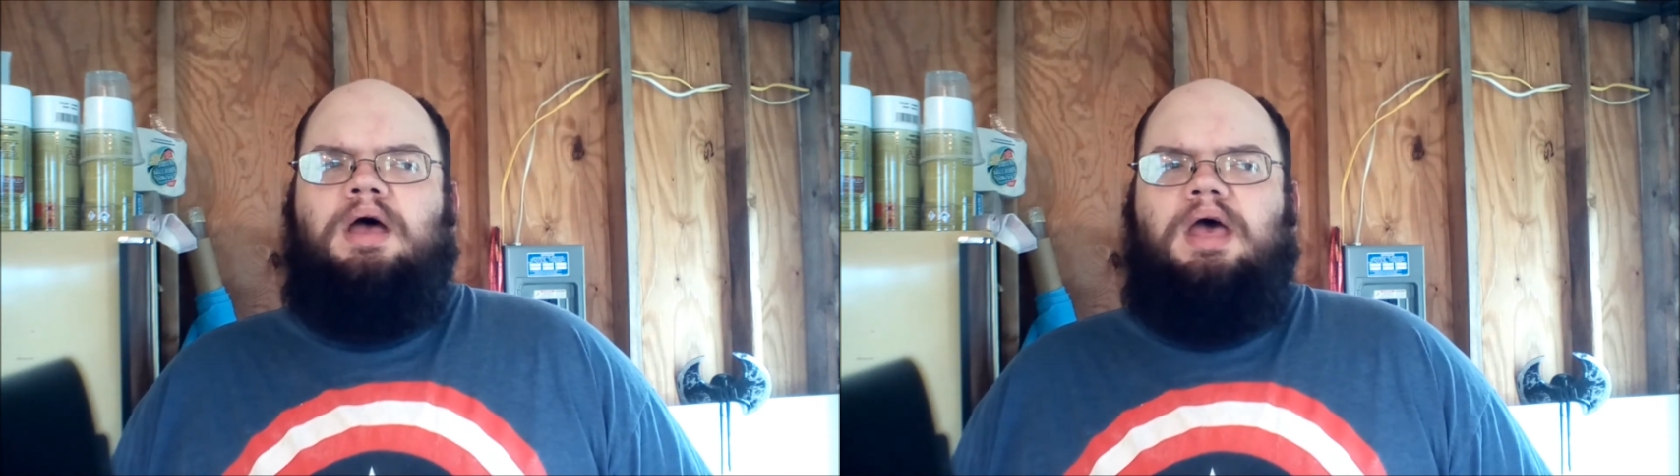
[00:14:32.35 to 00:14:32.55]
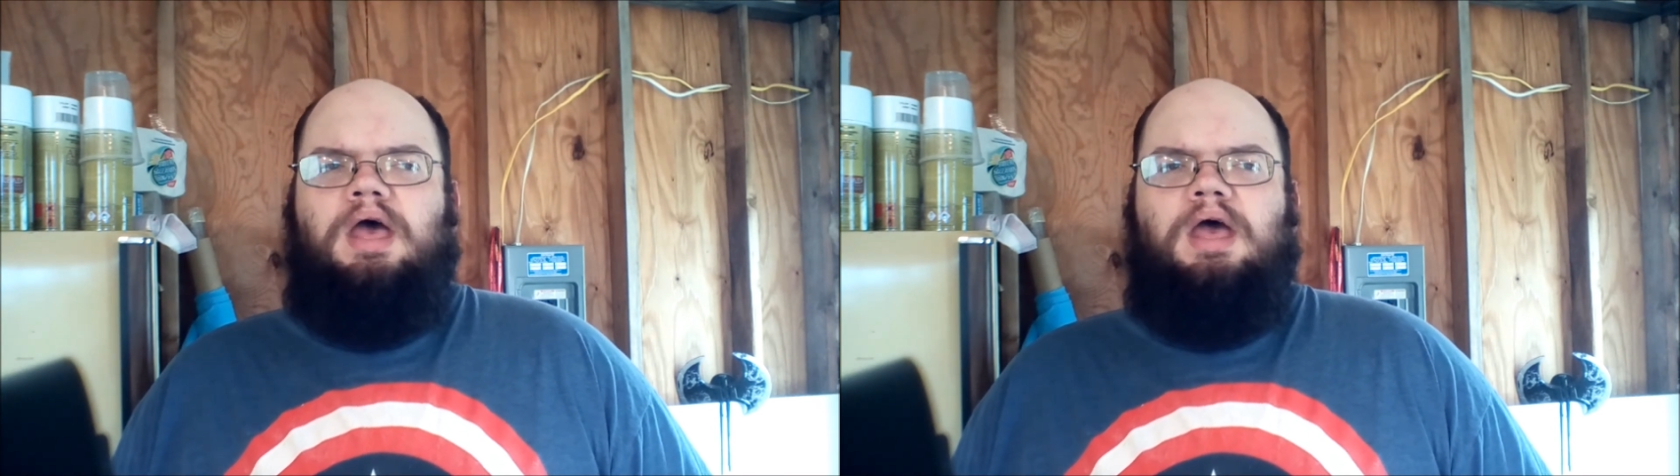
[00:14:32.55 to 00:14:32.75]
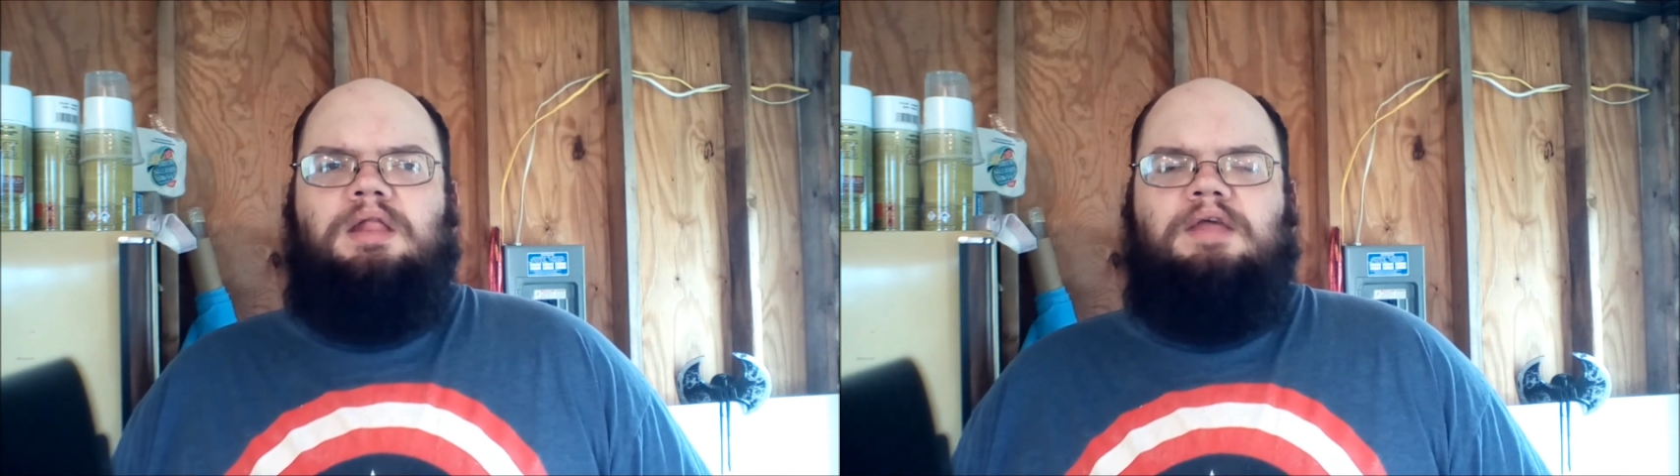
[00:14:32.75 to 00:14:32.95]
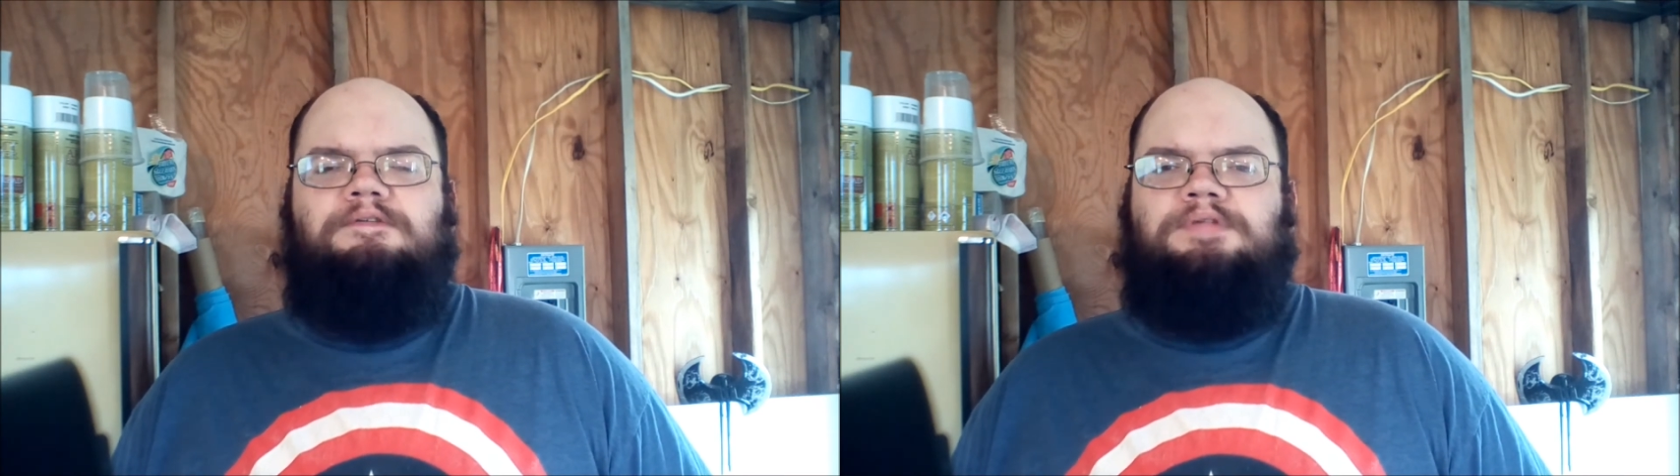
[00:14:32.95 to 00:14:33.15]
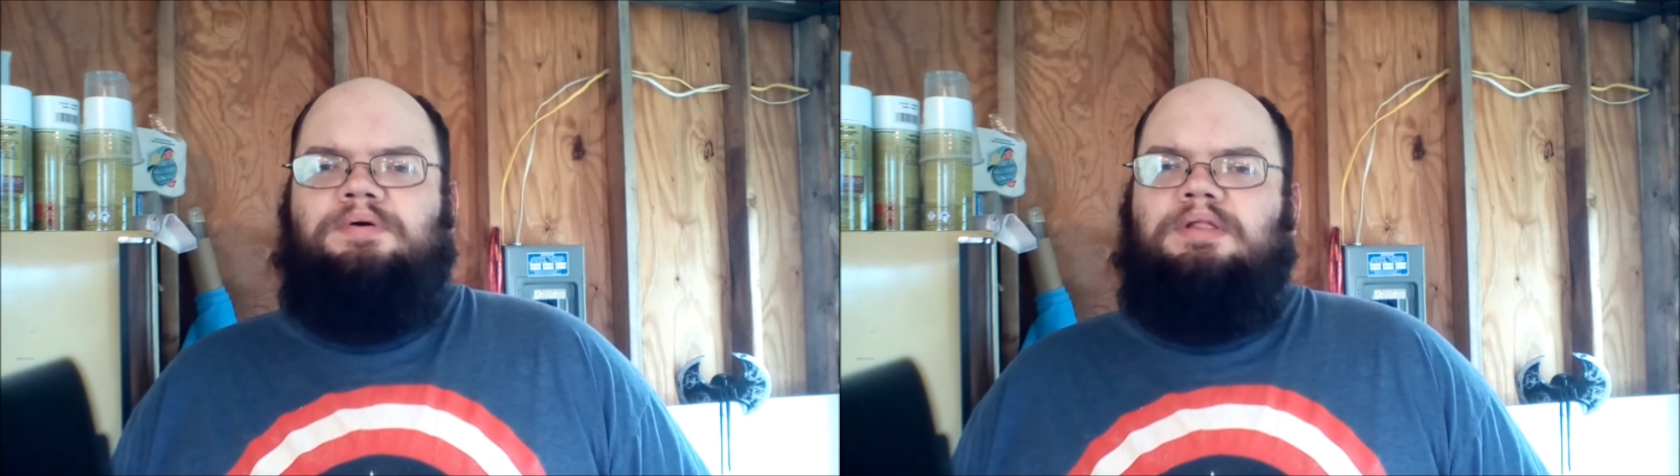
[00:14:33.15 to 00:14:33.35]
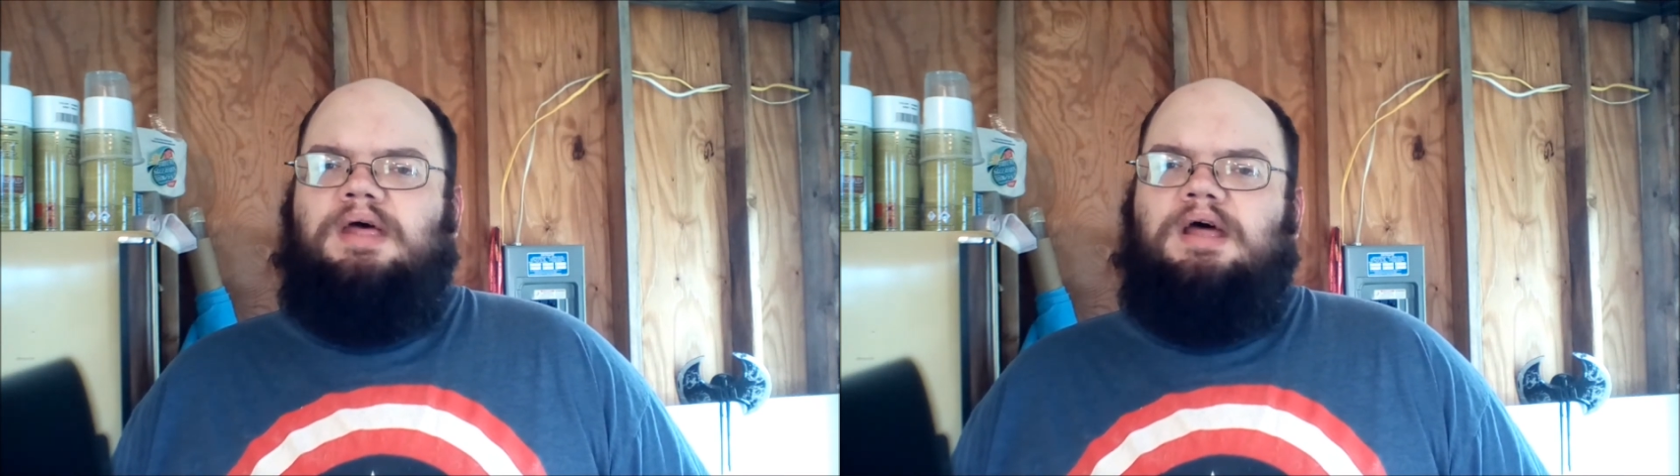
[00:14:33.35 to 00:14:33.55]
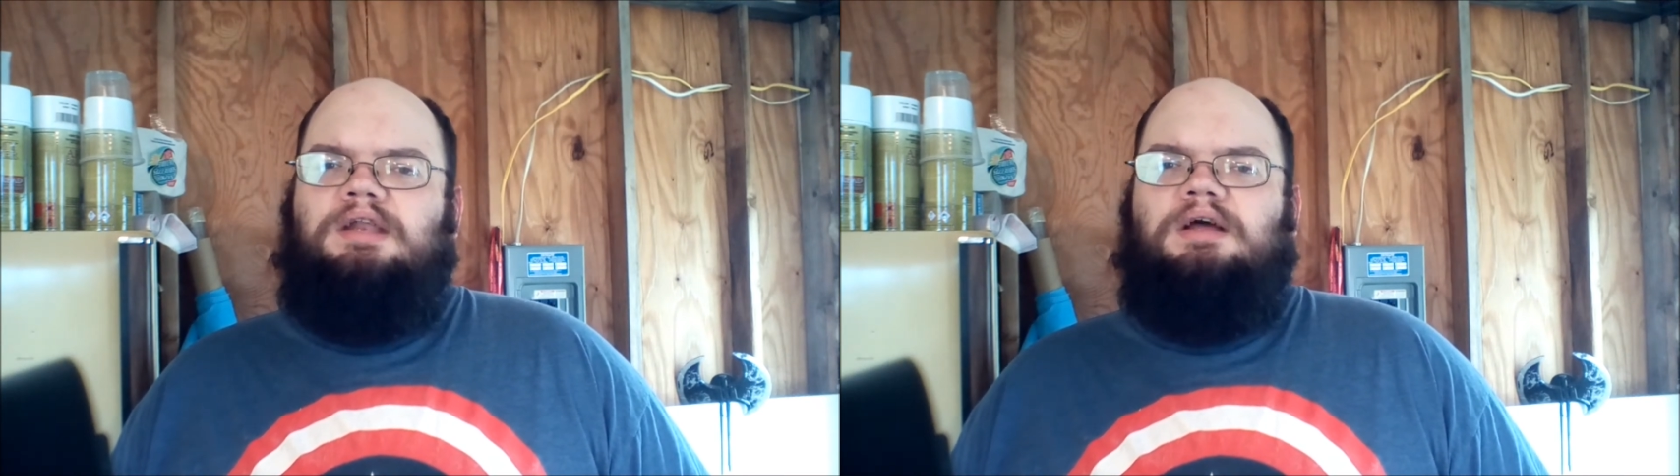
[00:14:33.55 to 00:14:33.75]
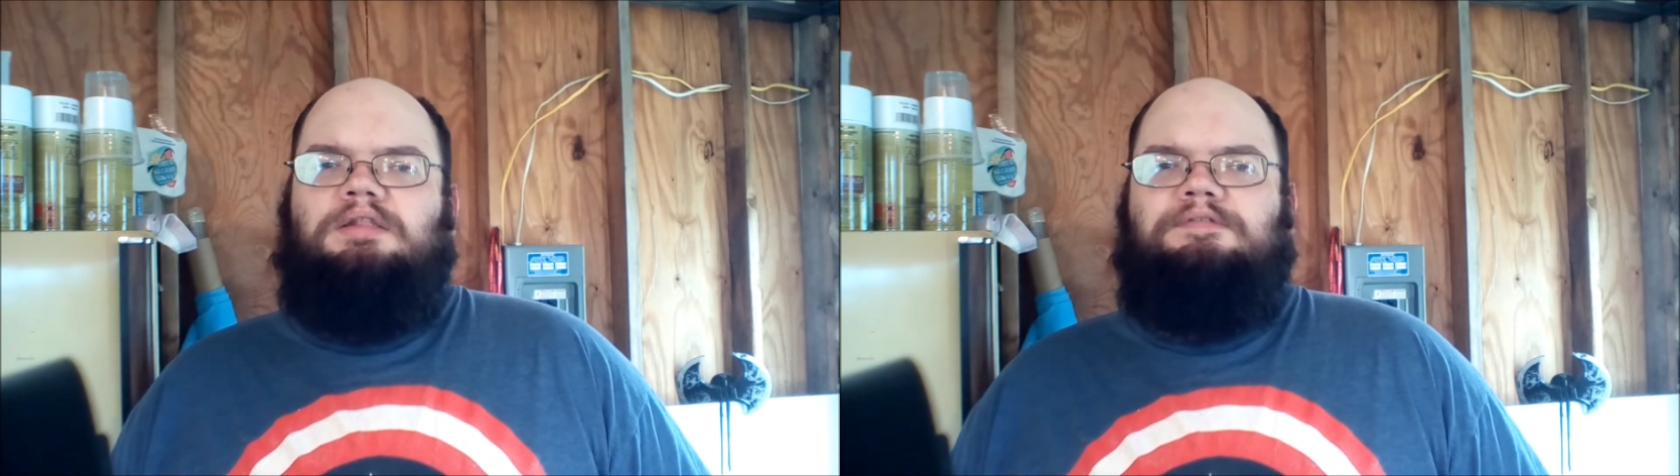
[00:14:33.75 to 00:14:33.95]
and they floated that
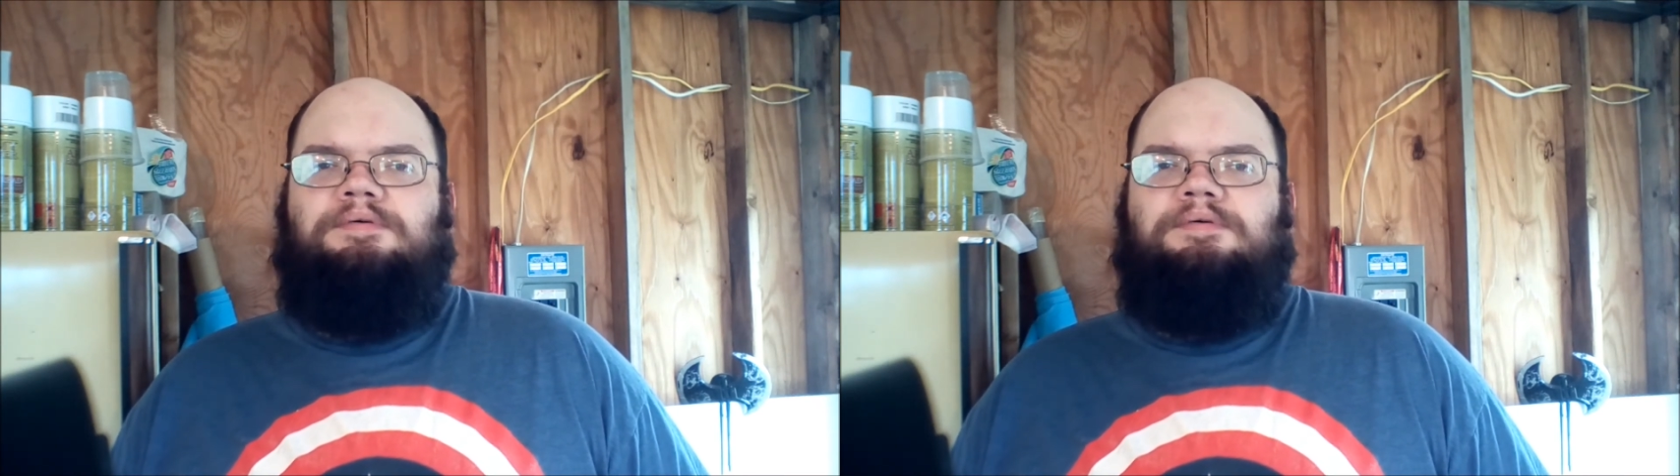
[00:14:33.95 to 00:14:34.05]
idea on the